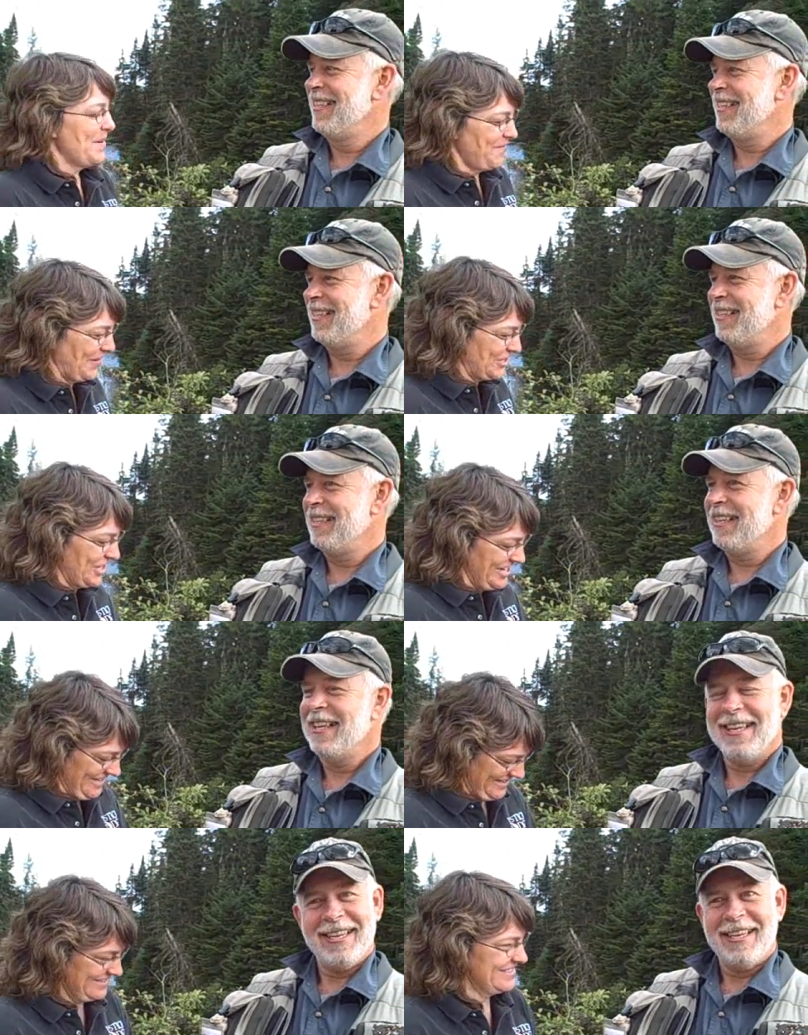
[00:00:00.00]
Speaker 1: You've been fishing?
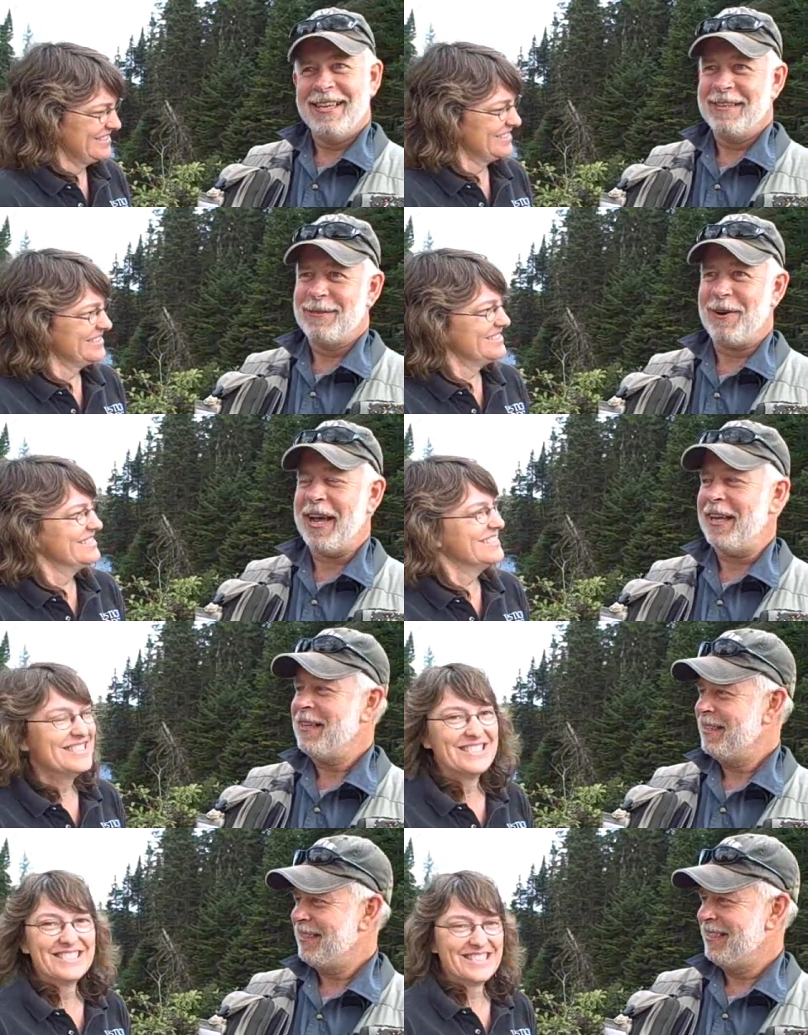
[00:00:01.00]

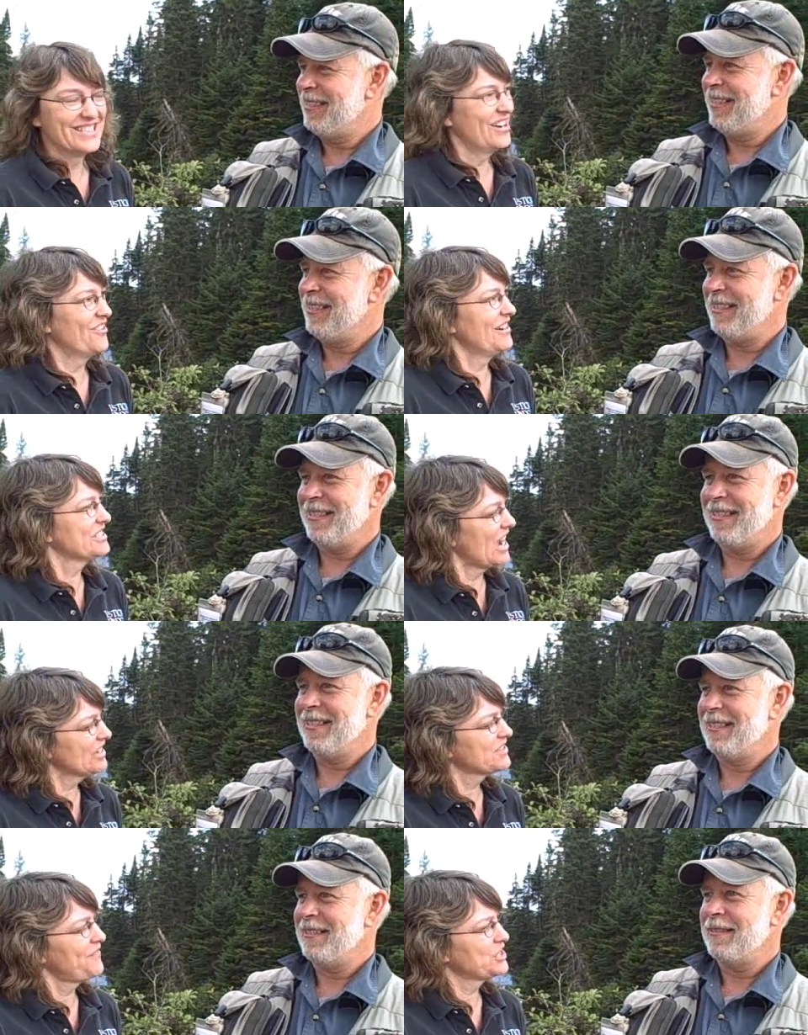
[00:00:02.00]
Trying. All right. So
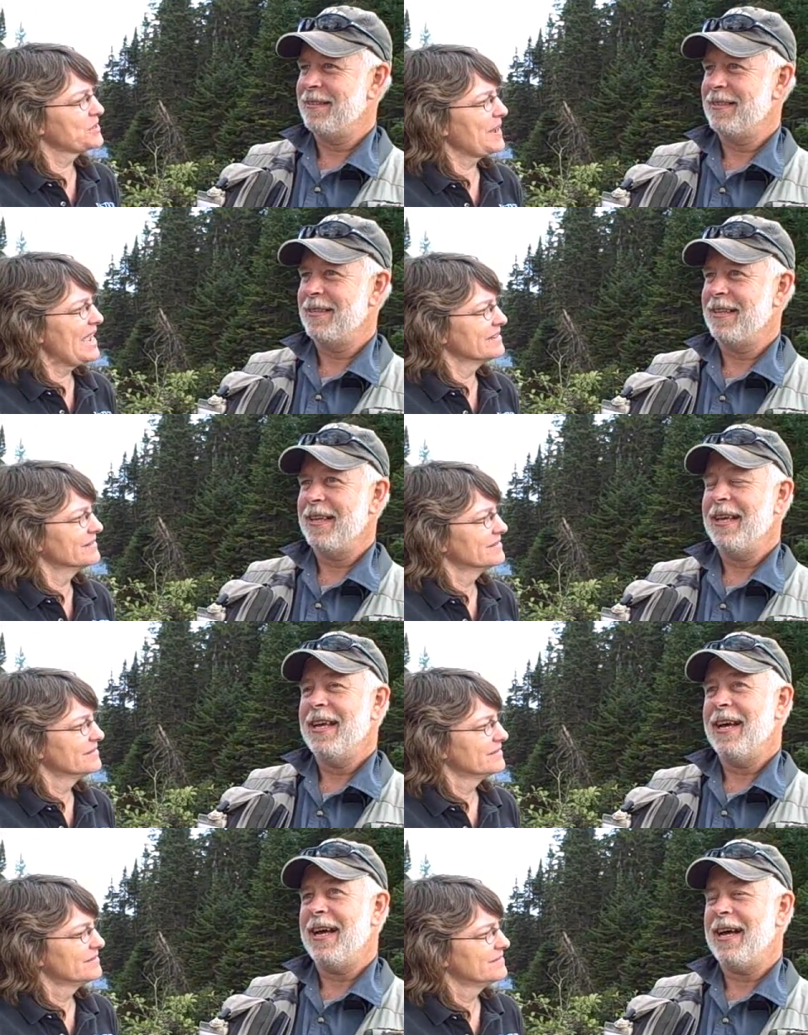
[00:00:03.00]
how's the fishing been?
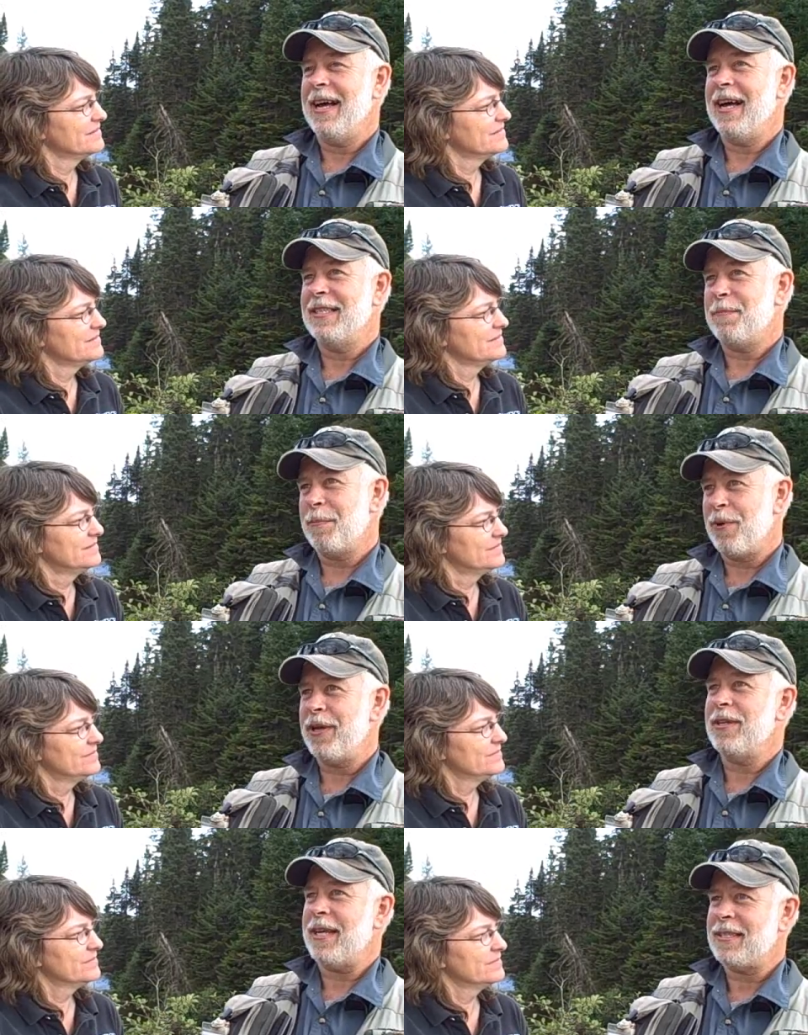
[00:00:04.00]
Speaker 2: Uh, it's been
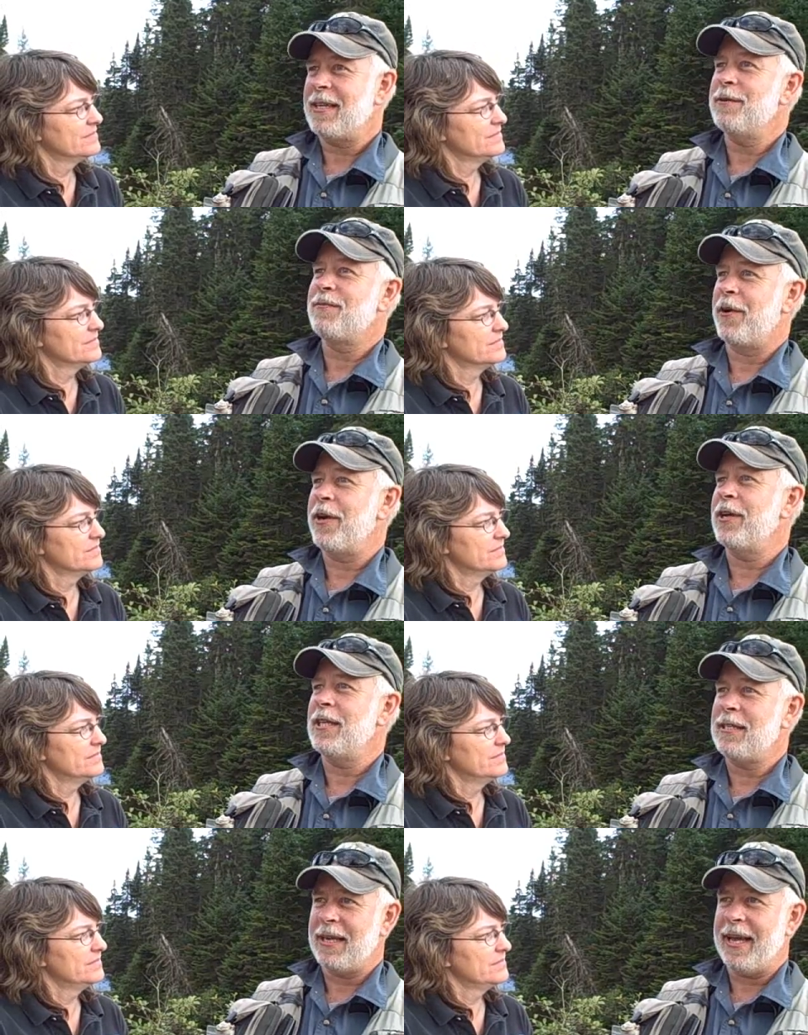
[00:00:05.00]
pretty good. Yesterday was very
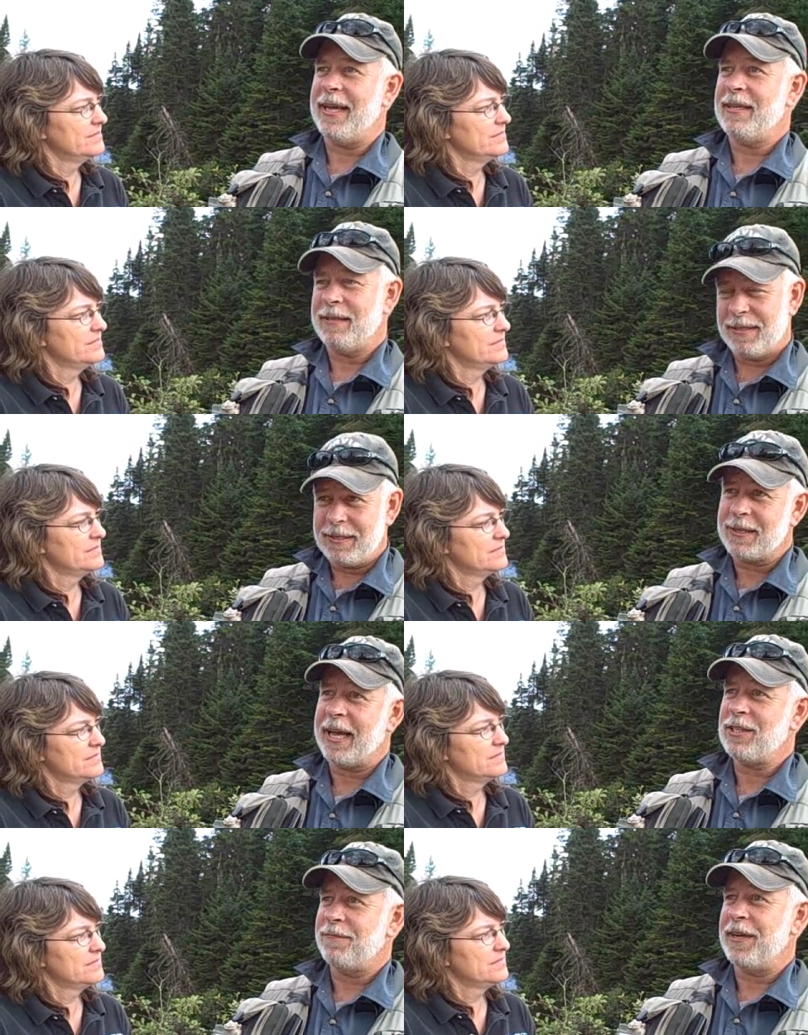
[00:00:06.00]
good. Today, still
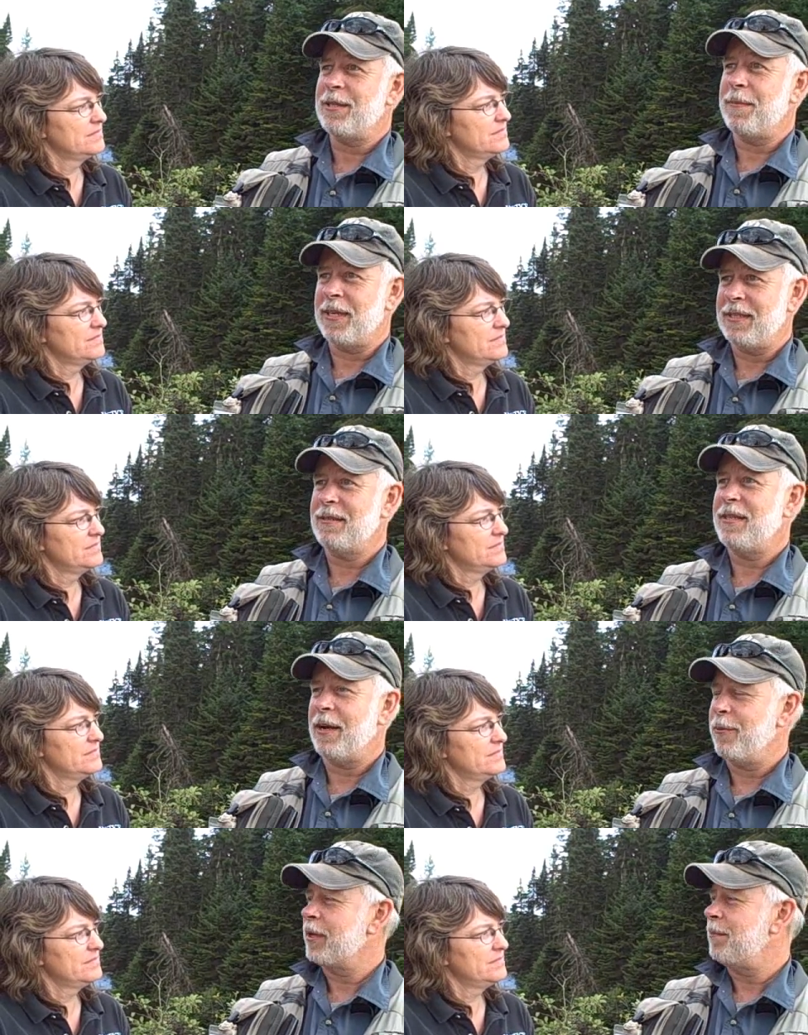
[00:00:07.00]
catching fish, but you
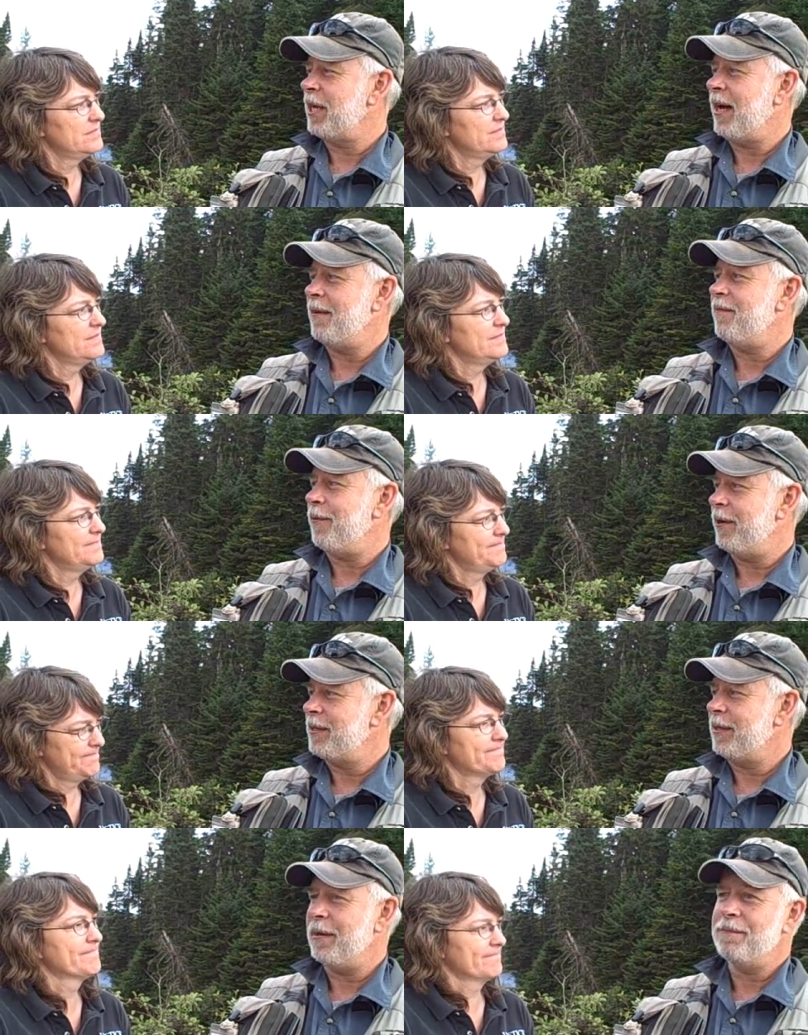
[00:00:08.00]
got to work a little bit harder for
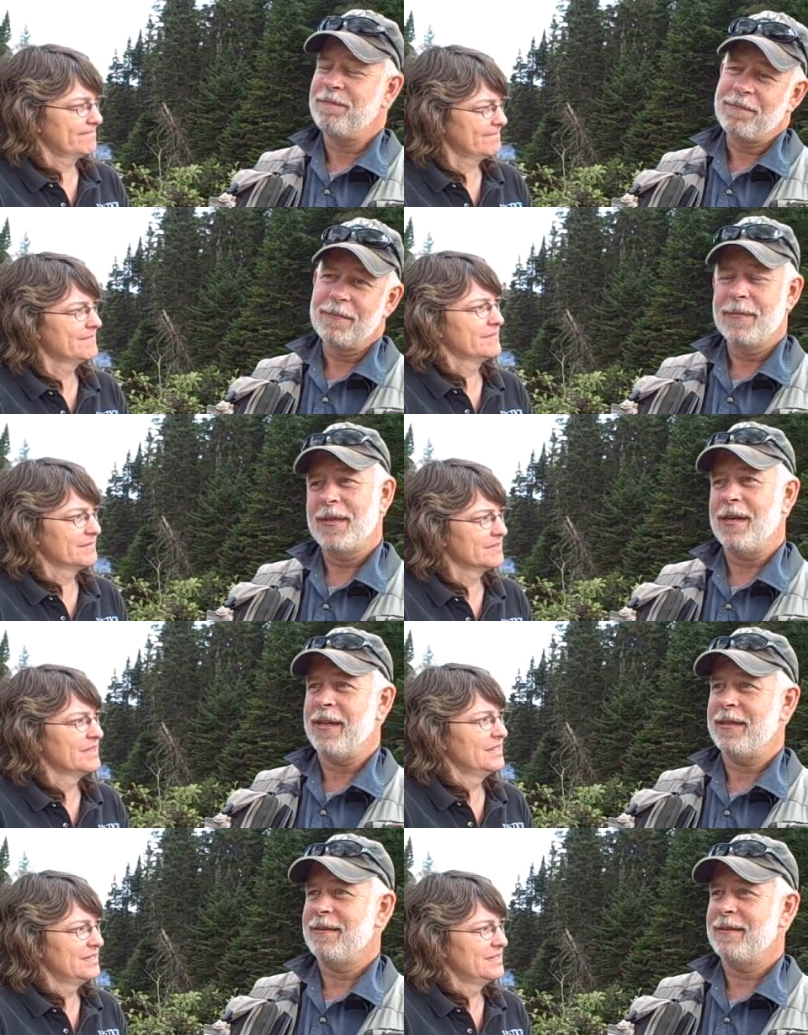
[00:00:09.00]
it. So, you know,